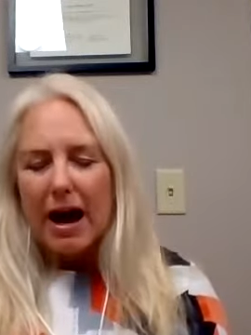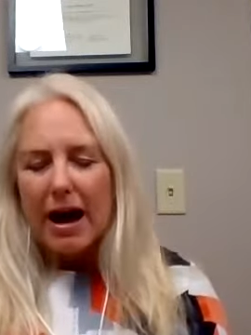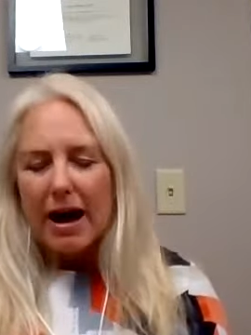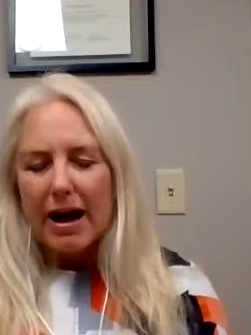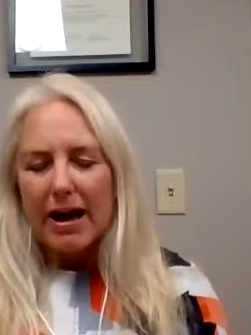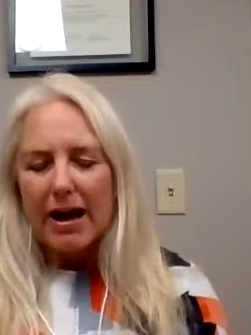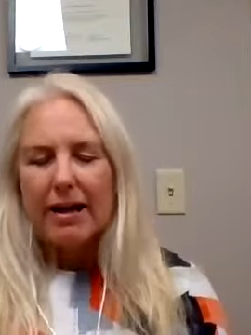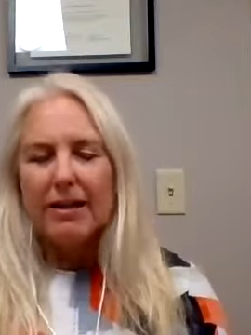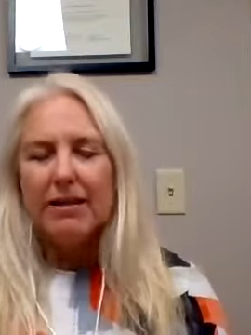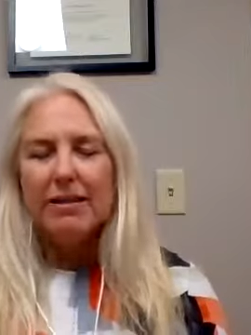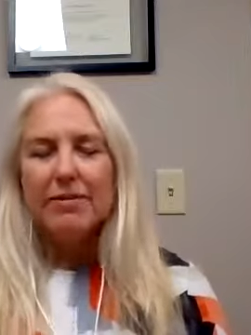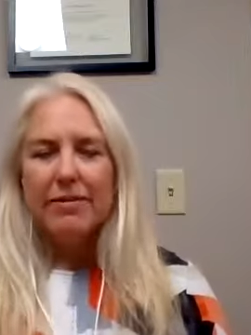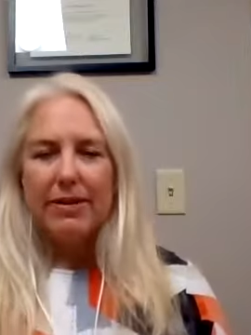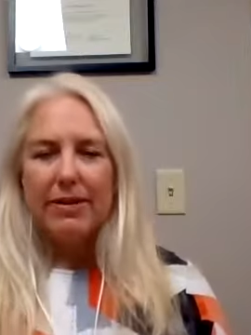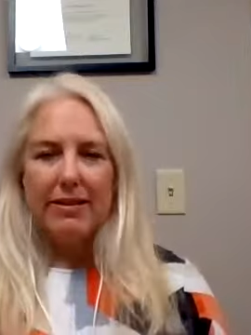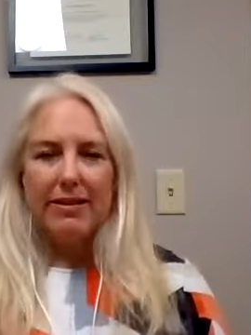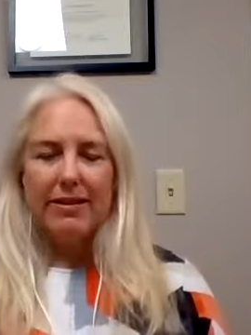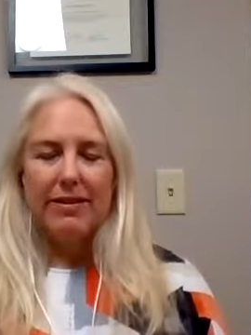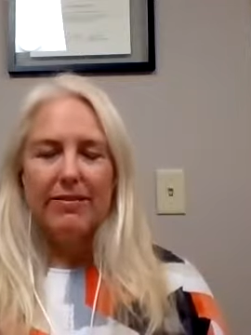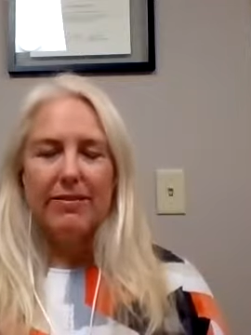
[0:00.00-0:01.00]

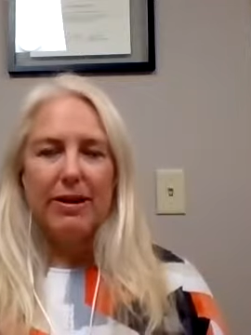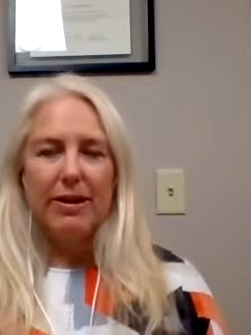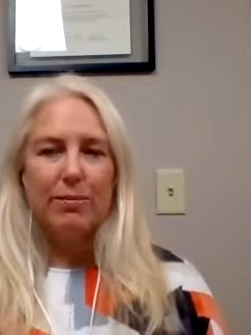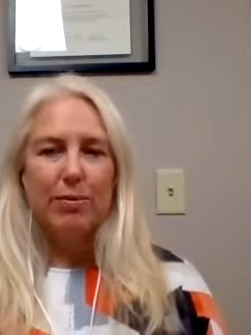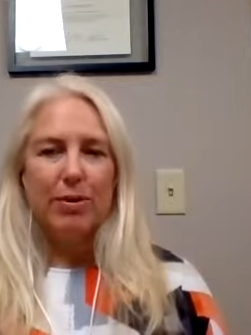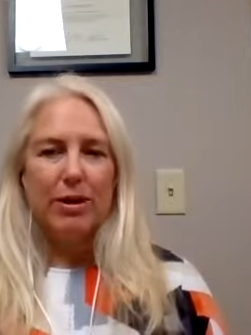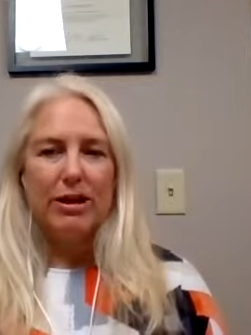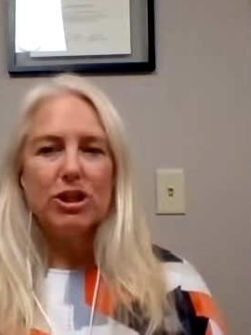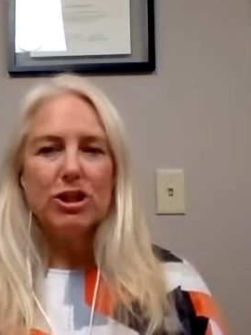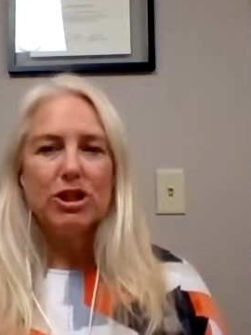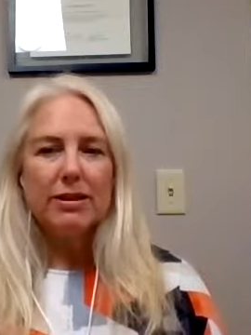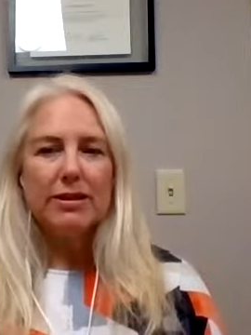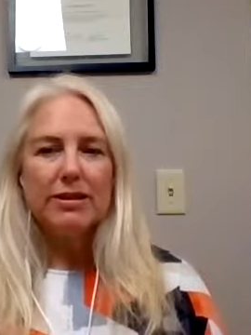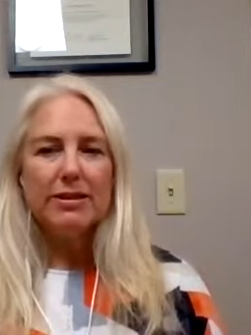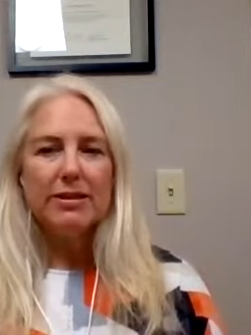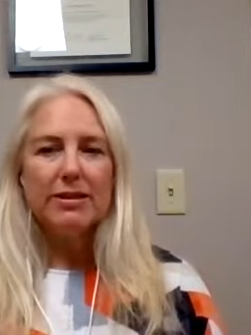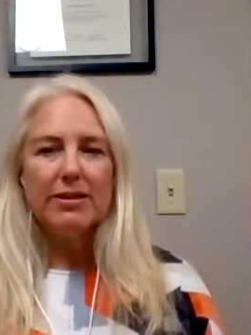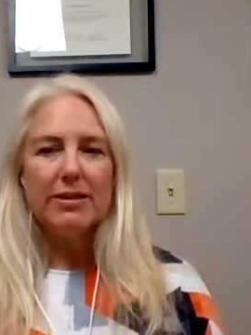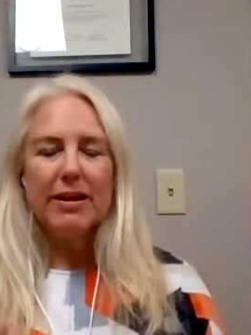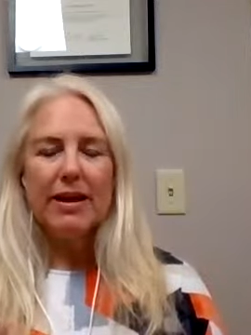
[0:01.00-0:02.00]
elevate the vibration.
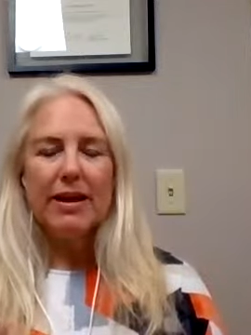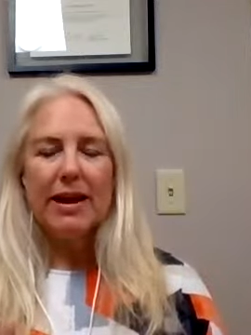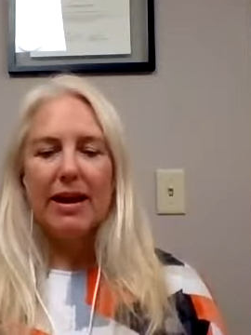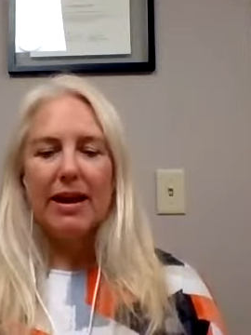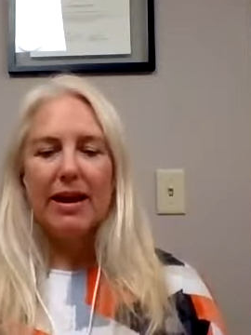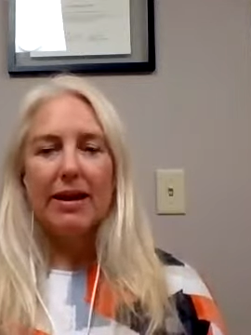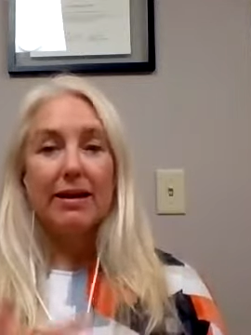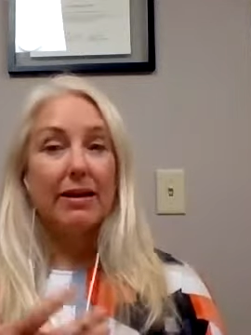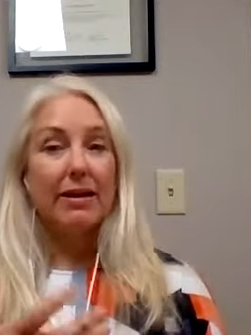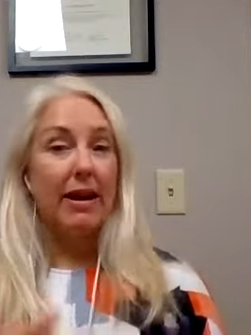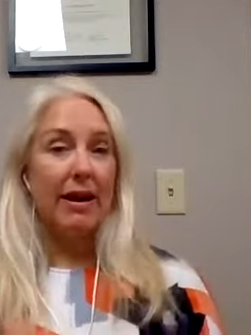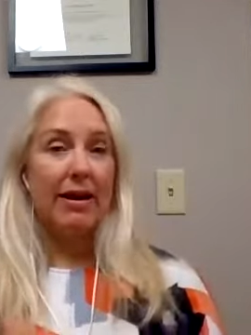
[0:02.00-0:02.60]
And